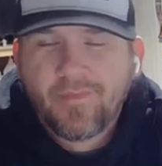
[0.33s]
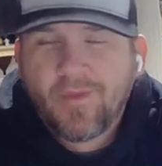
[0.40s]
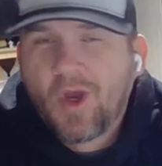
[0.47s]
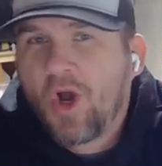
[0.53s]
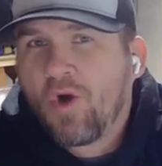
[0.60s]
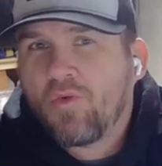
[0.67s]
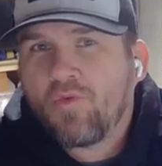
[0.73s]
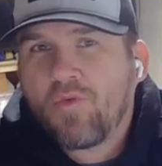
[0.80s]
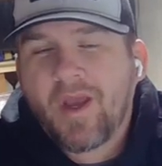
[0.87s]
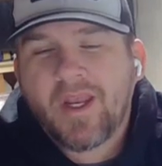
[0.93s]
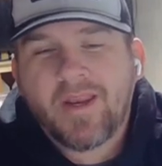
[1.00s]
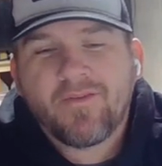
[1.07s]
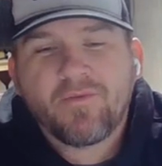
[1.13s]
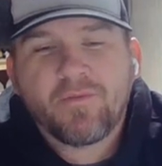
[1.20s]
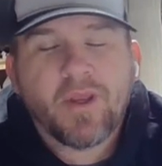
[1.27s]
All right,
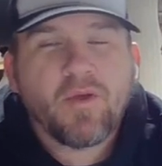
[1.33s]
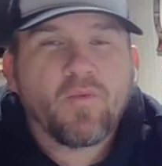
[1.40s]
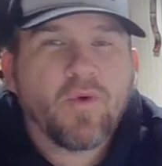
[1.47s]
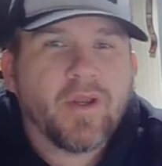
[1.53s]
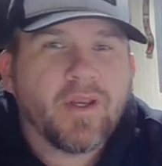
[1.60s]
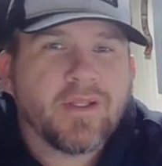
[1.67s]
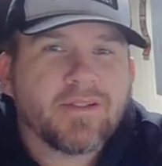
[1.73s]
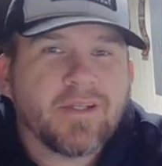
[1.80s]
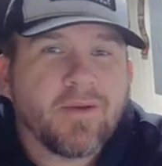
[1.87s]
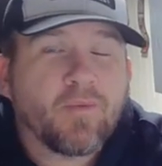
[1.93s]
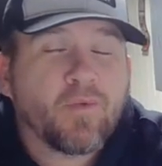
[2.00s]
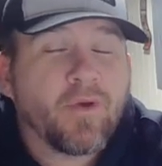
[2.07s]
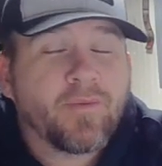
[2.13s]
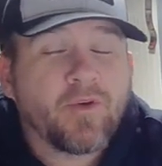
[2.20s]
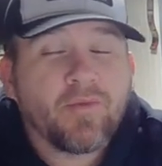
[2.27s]
everybody, what is up?
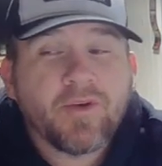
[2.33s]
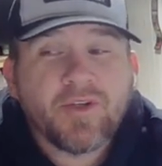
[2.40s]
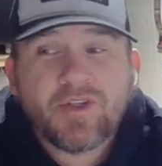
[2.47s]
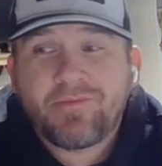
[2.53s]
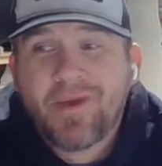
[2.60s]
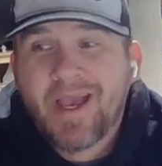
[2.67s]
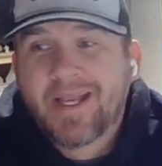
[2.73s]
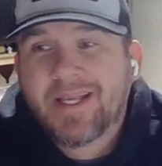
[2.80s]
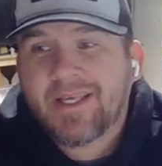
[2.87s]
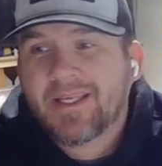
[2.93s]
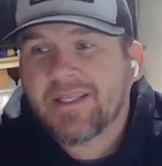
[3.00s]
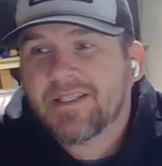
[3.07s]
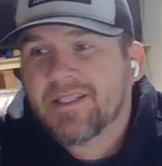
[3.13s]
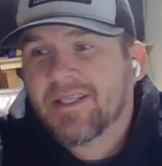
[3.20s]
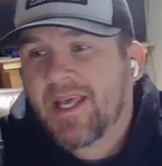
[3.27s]
Crypto Richie back
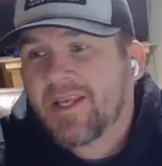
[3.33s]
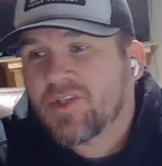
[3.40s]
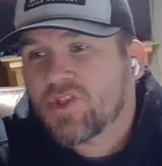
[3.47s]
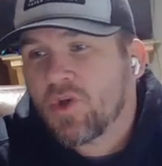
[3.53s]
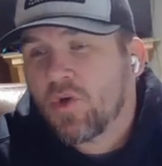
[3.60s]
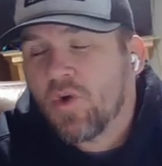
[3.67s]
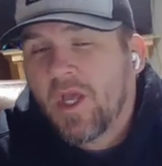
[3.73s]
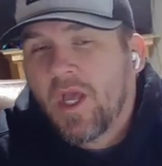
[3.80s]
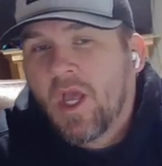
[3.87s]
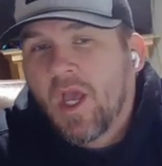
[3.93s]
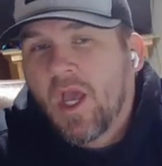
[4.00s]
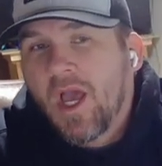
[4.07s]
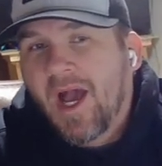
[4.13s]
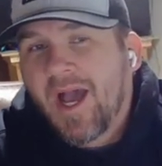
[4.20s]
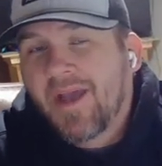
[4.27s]
again today. So
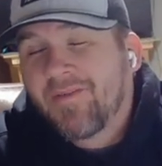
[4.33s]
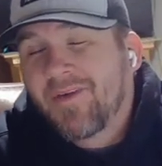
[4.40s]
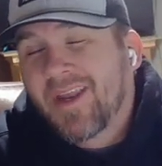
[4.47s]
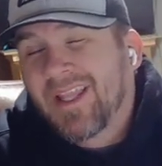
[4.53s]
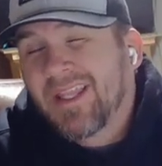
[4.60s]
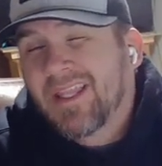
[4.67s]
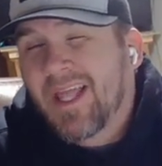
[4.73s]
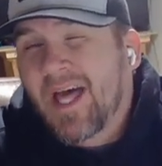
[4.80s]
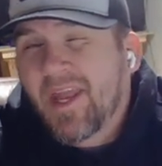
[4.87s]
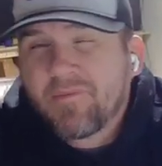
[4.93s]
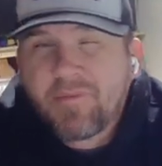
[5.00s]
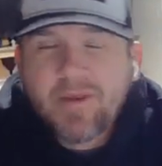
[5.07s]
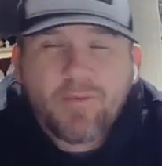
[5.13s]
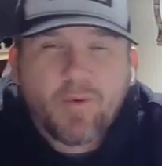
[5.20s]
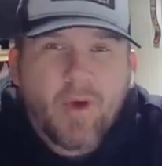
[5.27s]
I've had a lot of
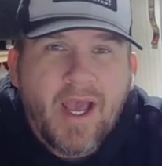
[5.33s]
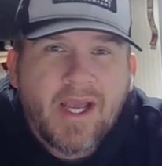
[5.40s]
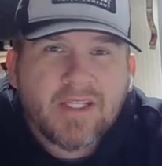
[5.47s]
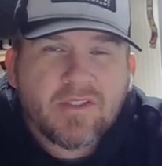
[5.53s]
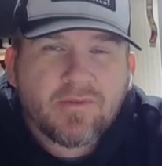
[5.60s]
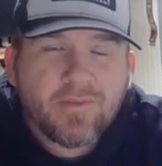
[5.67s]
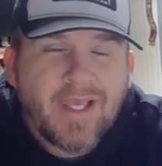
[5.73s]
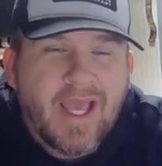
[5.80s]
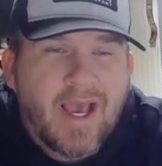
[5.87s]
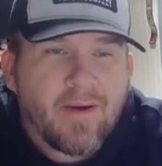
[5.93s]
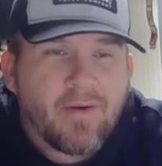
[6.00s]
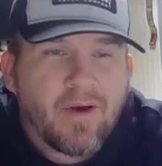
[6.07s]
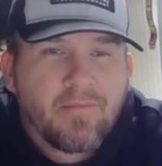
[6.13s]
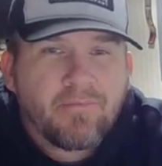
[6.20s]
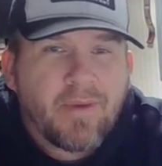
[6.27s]
people ask me how
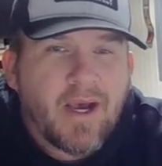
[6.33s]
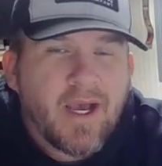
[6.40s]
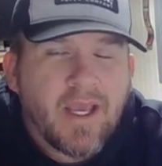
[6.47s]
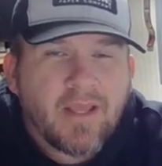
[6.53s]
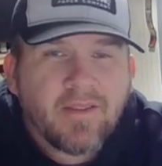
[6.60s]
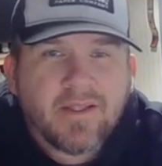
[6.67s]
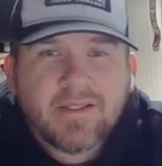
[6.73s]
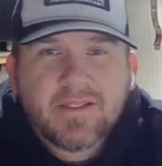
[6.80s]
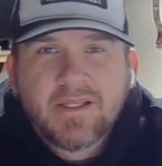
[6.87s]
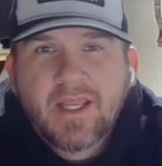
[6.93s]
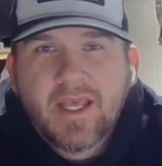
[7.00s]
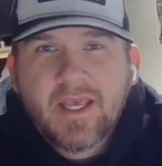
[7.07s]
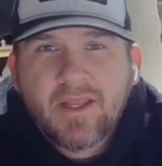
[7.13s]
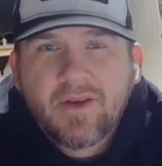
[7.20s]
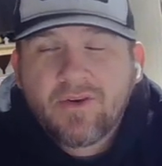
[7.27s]
I'm buying this
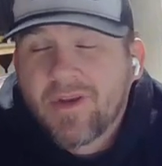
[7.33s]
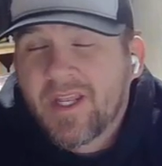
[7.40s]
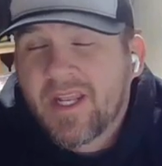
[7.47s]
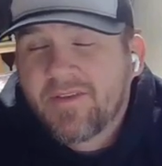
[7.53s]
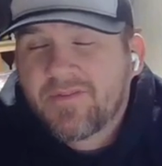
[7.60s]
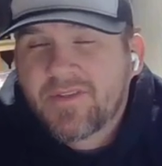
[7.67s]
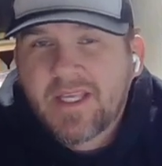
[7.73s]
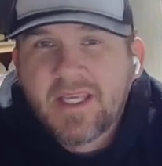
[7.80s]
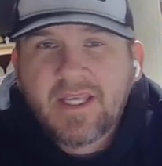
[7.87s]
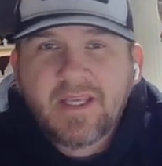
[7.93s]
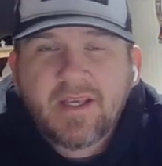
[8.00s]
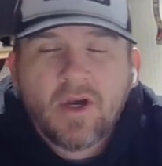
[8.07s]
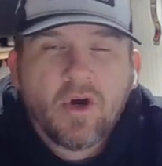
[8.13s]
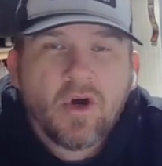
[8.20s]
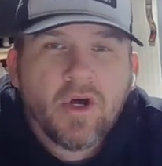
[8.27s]
land or NFT
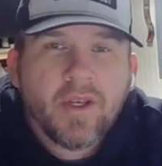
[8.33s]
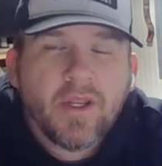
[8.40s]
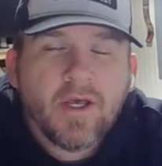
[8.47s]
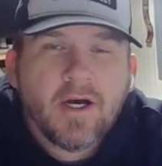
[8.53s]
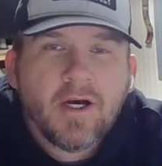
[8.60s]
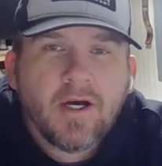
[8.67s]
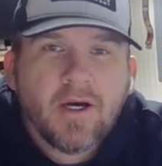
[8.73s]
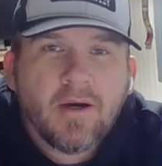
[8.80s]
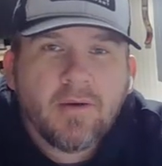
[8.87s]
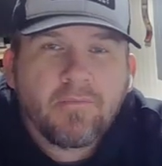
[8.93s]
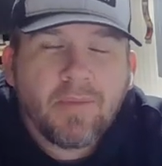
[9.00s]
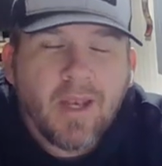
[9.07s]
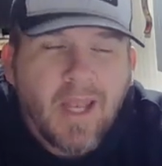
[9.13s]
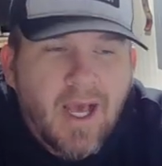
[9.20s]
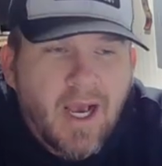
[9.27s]
on
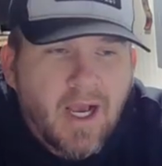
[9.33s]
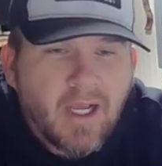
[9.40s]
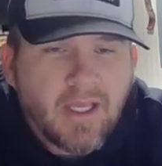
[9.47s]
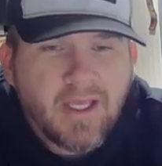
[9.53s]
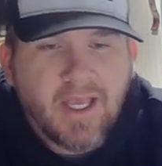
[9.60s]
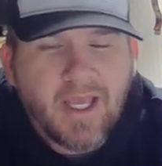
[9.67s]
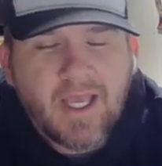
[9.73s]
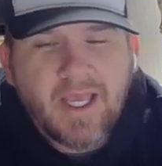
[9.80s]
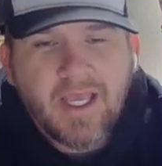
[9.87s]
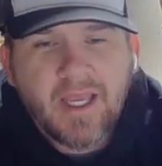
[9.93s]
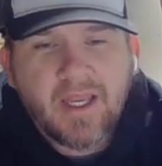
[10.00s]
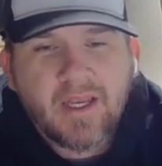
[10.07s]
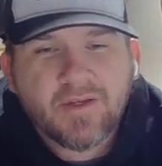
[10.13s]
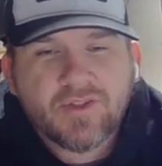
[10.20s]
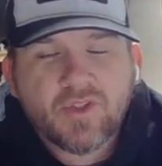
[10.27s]
BLOK,
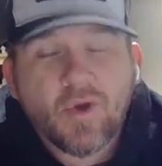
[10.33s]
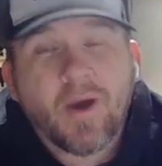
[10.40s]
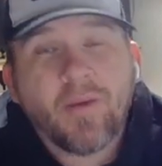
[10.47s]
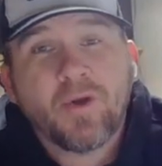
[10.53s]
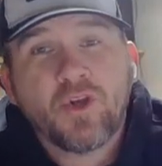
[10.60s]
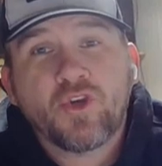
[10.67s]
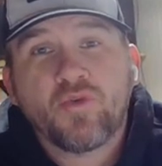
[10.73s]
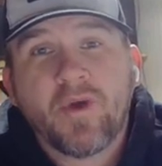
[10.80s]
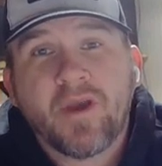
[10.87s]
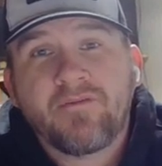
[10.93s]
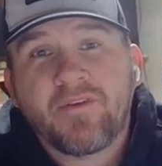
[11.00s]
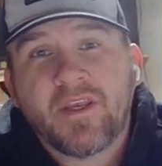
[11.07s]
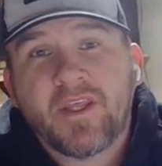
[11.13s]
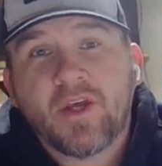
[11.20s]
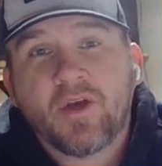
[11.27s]
and so I'm going to do a
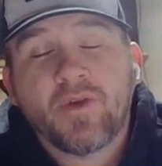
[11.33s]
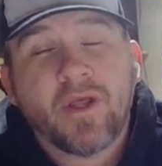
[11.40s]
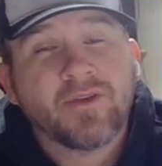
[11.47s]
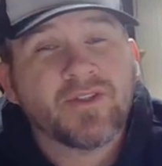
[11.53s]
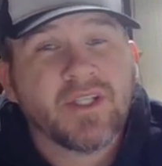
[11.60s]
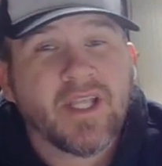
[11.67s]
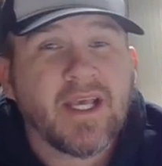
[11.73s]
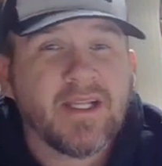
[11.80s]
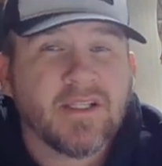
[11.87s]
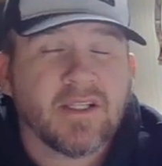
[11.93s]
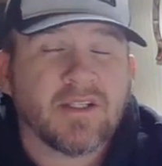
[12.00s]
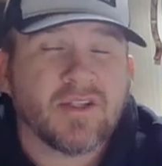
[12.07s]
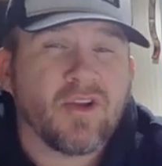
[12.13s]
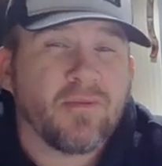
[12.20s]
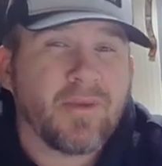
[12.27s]
video. Now today's
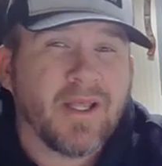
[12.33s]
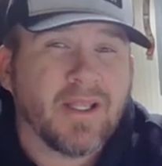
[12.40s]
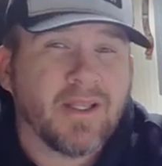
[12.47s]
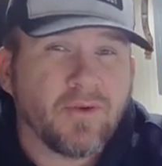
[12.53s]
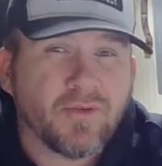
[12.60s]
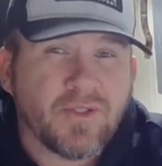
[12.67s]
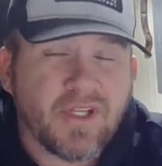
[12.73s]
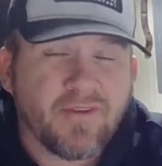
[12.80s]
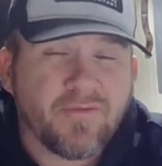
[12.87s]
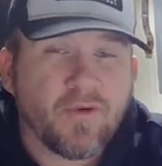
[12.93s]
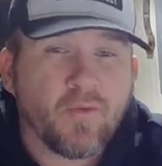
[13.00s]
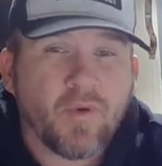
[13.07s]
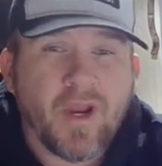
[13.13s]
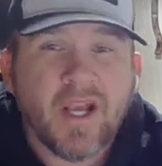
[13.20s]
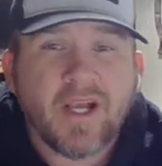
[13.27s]
is going to be a little
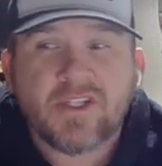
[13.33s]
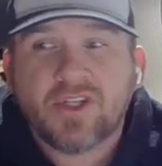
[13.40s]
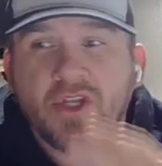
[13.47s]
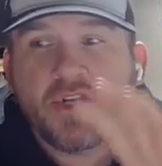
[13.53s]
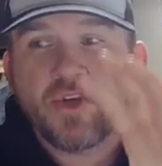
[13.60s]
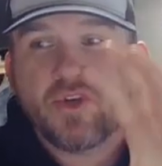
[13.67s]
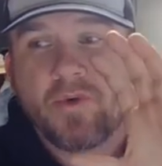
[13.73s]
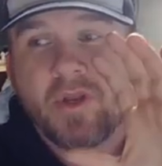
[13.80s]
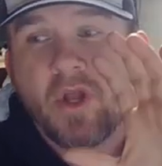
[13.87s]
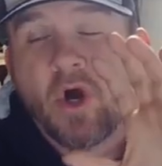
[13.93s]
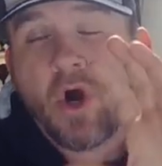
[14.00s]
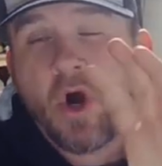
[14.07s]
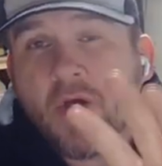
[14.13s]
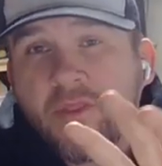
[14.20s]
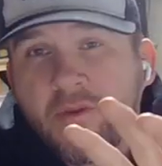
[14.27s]
different. We're actually going to do it
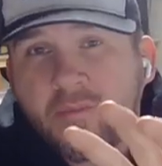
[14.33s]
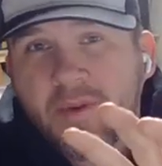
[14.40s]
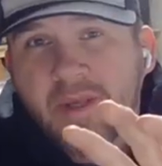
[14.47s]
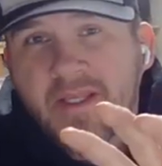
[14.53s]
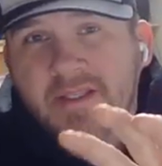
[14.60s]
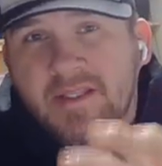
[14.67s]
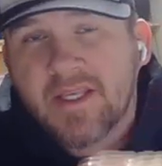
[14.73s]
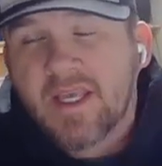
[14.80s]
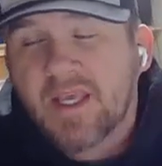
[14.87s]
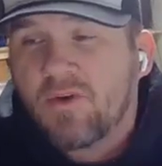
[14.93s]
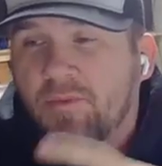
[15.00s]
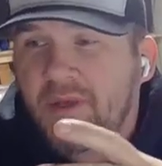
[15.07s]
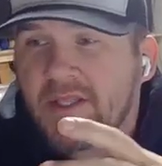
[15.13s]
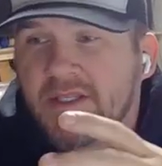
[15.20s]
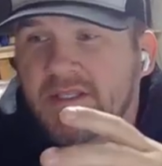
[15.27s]
on the PC. It'll
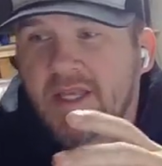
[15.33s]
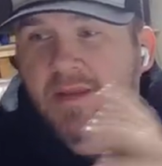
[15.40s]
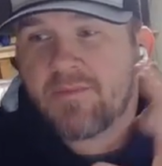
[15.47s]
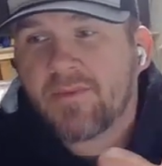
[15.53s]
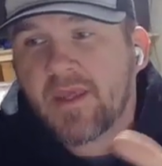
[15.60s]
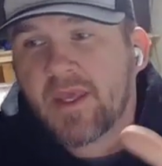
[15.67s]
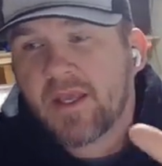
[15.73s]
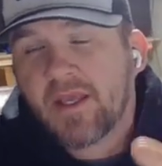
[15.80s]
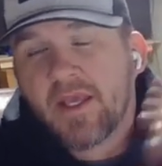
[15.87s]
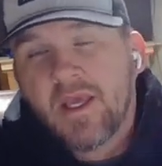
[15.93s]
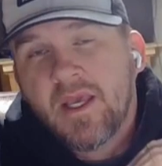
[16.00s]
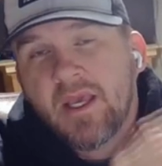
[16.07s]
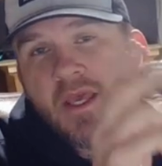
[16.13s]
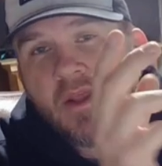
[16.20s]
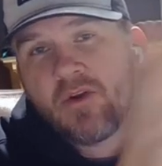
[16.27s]
be the same thing.
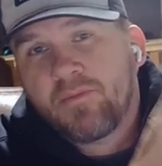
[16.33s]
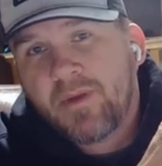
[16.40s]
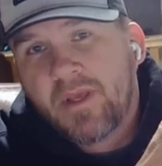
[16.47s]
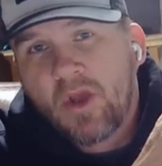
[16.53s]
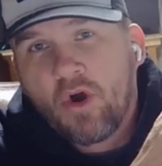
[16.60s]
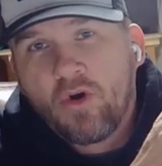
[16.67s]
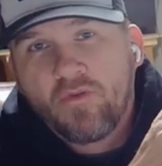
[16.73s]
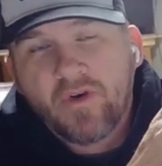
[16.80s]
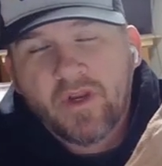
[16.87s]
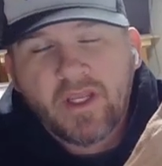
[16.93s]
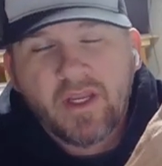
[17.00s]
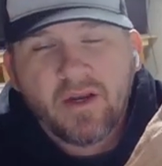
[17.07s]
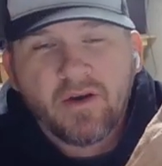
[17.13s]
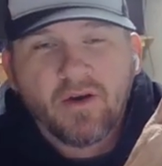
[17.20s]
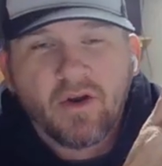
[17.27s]
It'll be over
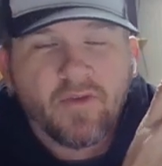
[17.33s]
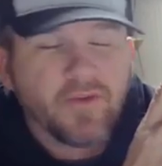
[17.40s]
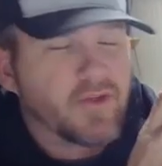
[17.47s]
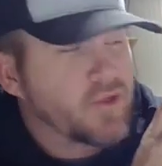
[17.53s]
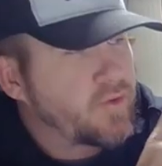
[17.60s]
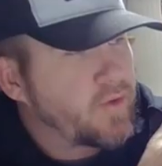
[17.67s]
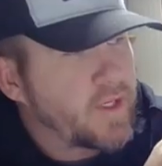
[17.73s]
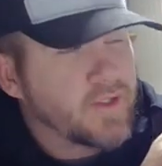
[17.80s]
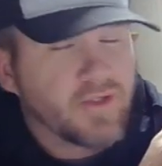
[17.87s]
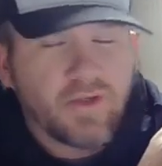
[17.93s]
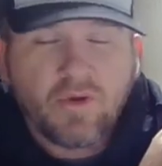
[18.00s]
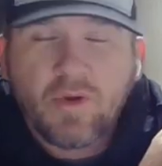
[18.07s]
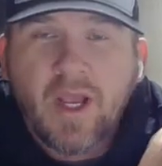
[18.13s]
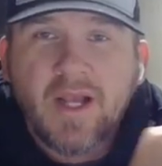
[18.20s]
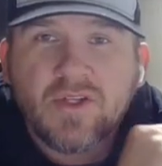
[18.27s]
here on the screen so
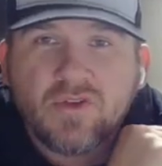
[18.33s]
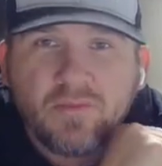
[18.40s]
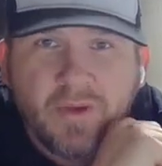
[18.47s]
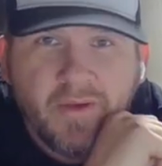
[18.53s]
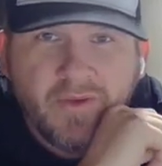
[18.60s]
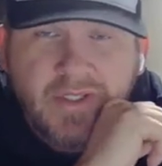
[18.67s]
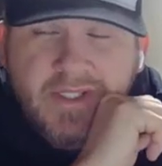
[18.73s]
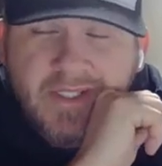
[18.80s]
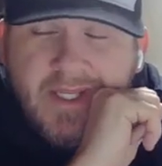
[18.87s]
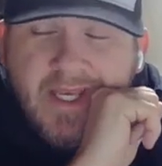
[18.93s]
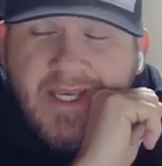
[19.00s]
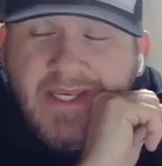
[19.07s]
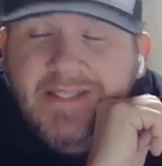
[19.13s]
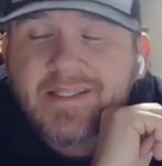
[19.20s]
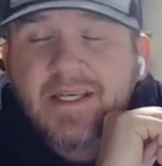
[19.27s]
you guys will be able to
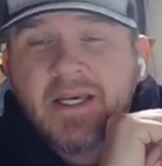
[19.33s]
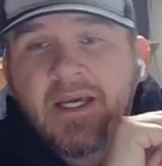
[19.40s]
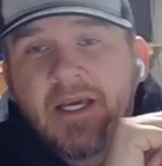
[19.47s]
see it.